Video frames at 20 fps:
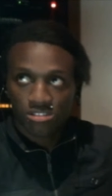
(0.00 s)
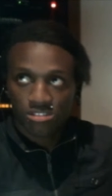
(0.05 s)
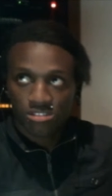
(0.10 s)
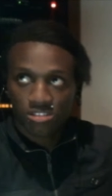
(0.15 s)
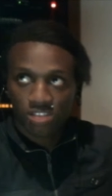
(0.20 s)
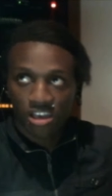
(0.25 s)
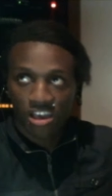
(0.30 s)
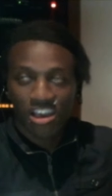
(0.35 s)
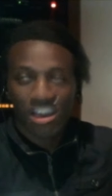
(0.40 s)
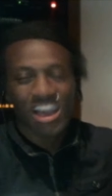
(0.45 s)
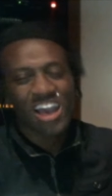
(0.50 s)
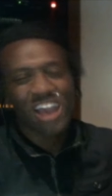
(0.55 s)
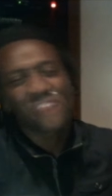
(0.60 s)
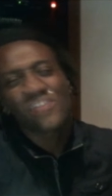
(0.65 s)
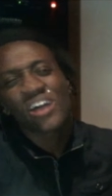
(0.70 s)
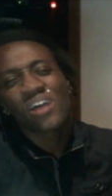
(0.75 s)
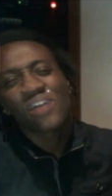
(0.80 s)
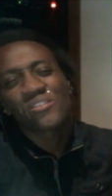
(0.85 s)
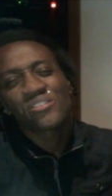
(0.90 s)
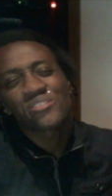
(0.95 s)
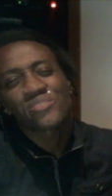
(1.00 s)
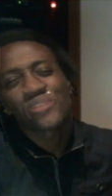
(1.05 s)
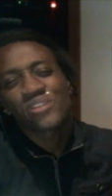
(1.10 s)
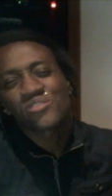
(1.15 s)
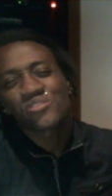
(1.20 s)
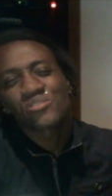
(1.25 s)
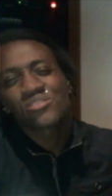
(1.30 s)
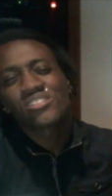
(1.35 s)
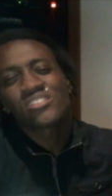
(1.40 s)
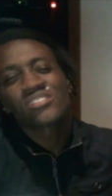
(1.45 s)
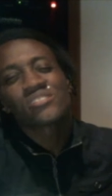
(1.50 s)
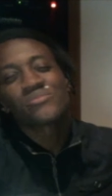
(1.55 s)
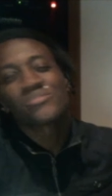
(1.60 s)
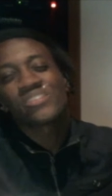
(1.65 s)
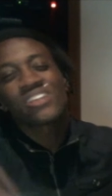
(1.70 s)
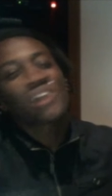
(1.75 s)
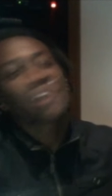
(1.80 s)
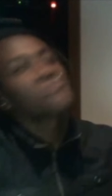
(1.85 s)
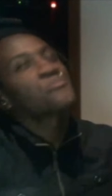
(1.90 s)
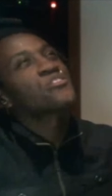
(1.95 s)
a half hour special. Look at
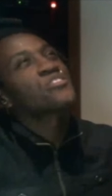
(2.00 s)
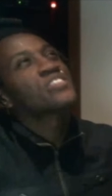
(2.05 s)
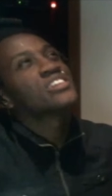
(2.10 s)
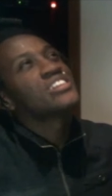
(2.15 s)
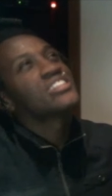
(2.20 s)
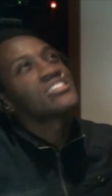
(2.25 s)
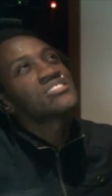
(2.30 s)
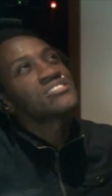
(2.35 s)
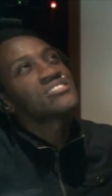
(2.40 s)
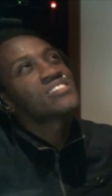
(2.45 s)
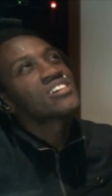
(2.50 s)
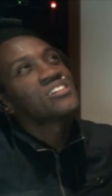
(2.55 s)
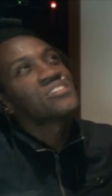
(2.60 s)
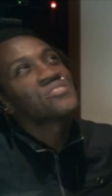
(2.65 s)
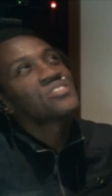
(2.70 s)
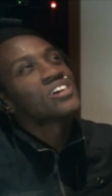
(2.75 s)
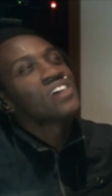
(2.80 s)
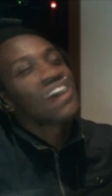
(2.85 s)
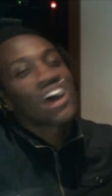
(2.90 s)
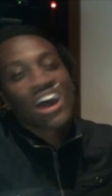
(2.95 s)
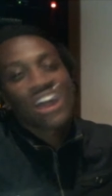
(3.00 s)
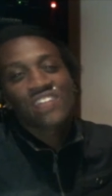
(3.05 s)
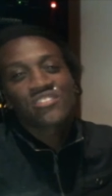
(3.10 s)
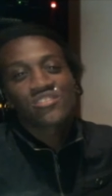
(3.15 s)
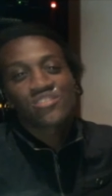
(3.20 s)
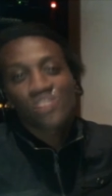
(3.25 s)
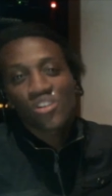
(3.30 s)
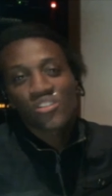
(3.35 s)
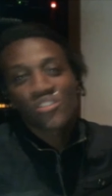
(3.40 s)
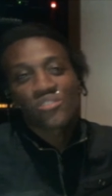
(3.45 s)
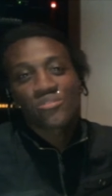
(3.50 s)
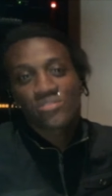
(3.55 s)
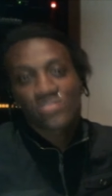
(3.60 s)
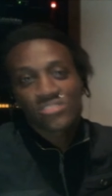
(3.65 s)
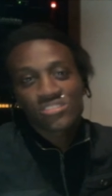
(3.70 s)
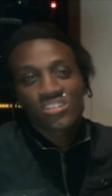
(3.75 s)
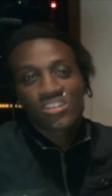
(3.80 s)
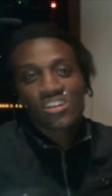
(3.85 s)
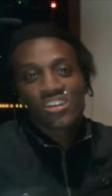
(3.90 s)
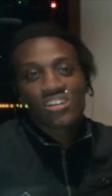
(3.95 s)
me. I'm forgetting stuff. I just know there
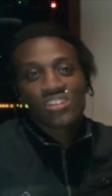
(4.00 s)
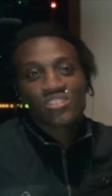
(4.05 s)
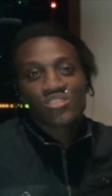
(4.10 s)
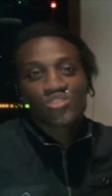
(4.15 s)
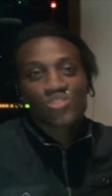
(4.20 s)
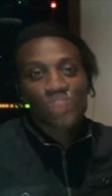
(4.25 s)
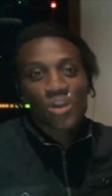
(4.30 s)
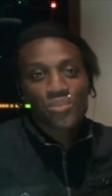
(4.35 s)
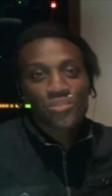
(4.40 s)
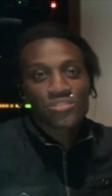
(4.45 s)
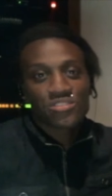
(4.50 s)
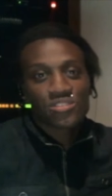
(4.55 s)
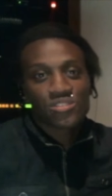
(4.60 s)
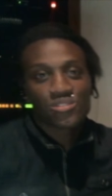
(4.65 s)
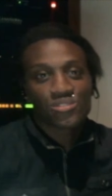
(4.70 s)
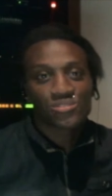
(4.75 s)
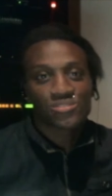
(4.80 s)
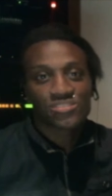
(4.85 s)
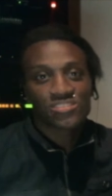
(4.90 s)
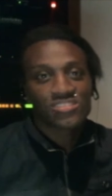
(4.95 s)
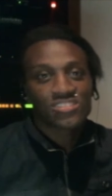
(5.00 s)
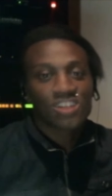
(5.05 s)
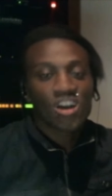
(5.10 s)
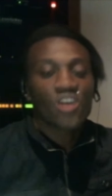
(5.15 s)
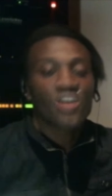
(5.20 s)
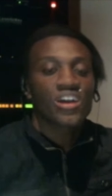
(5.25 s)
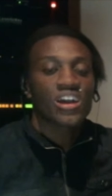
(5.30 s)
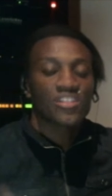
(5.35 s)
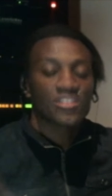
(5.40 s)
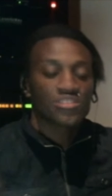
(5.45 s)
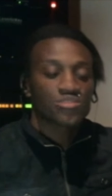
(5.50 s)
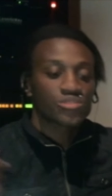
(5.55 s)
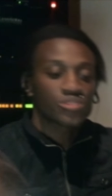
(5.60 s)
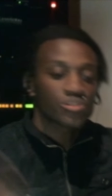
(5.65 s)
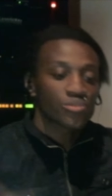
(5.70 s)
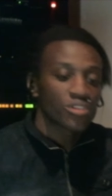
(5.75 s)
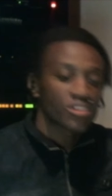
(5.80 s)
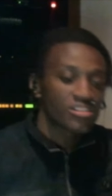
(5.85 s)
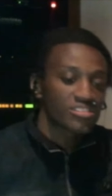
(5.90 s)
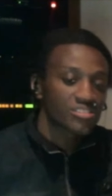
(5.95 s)
was two episodes. Oh yeah, that's what it
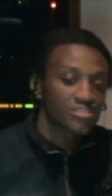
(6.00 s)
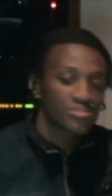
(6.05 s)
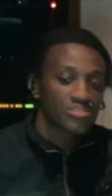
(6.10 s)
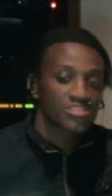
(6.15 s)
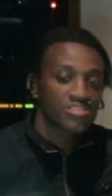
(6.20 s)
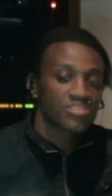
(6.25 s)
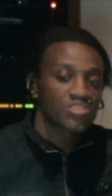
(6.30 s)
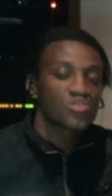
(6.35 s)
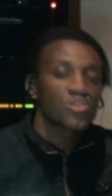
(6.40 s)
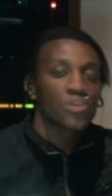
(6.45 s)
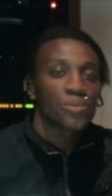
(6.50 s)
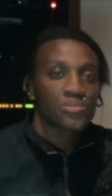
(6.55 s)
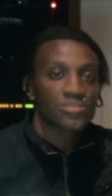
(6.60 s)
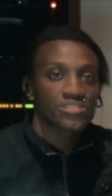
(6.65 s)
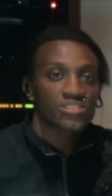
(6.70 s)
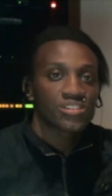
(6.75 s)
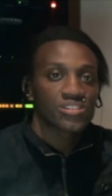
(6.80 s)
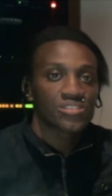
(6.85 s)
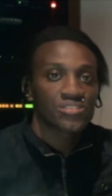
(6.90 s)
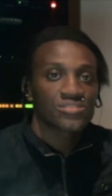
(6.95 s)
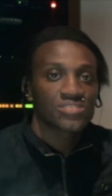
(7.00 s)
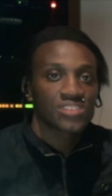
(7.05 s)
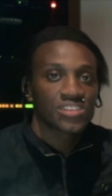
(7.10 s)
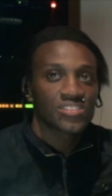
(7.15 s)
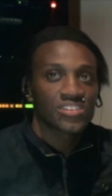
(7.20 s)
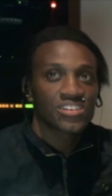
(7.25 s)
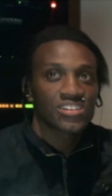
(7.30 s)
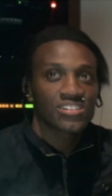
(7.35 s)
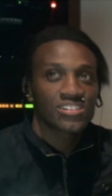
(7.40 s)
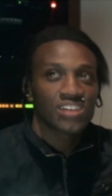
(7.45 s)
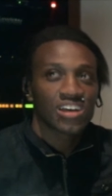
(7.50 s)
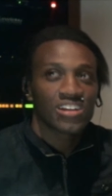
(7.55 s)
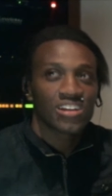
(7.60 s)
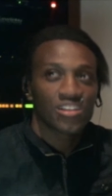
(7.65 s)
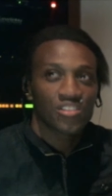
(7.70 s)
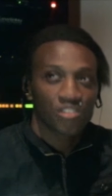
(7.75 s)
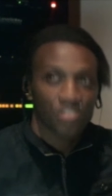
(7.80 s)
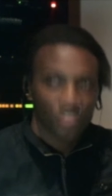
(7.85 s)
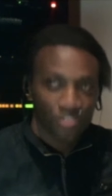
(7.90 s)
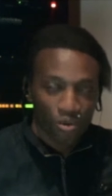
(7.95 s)
was. It was just two episodes and then
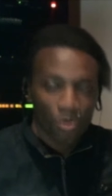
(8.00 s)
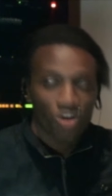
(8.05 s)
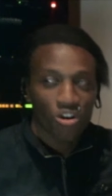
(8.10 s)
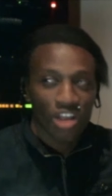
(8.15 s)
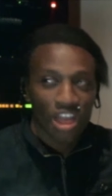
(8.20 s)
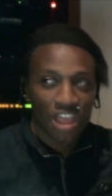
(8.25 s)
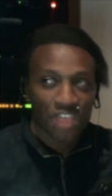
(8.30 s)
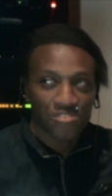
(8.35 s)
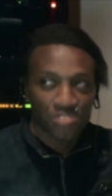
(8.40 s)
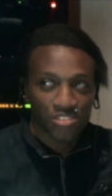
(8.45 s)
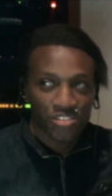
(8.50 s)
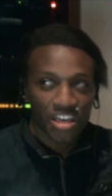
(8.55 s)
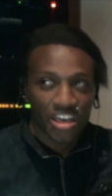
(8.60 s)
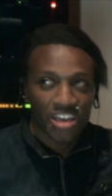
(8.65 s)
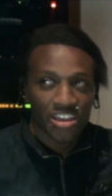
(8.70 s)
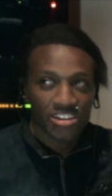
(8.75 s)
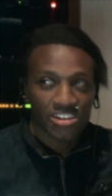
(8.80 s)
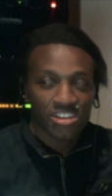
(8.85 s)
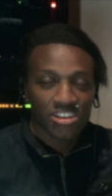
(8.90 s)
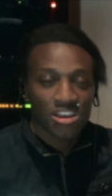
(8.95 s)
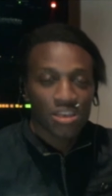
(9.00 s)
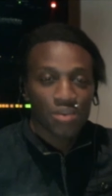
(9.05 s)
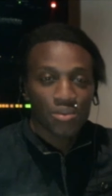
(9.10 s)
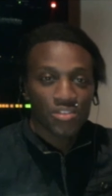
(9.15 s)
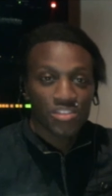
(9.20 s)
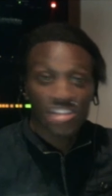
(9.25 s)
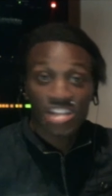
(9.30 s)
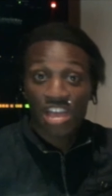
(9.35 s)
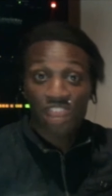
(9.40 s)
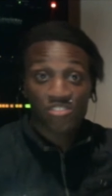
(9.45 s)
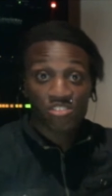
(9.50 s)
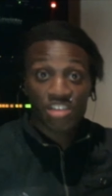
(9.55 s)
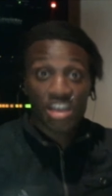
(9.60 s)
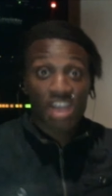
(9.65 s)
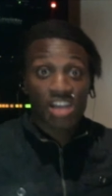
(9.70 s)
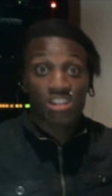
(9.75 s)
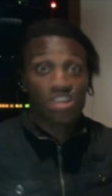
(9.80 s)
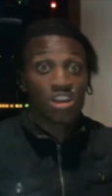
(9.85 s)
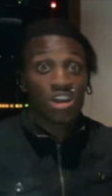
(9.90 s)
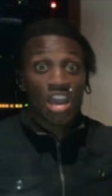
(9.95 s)
another four after that. But then after
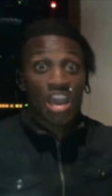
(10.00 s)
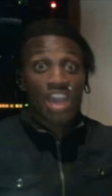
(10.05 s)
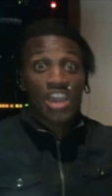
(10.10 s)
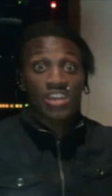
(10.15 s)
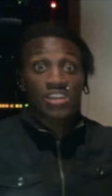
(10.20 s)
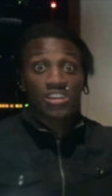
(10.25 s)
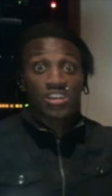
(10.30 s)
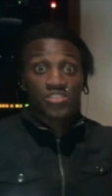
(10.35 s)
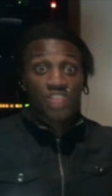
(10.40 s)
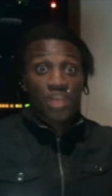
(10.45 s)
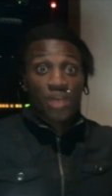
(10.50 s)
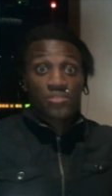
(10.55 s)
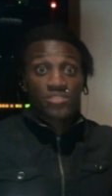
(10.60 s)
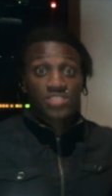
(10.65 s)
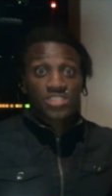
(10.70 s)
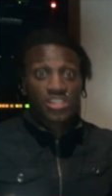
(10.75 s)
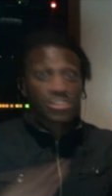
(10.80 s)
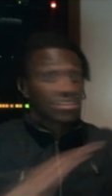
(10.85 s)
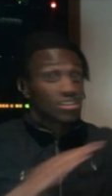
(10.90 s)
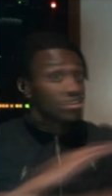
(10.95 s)
that, hey, that was it.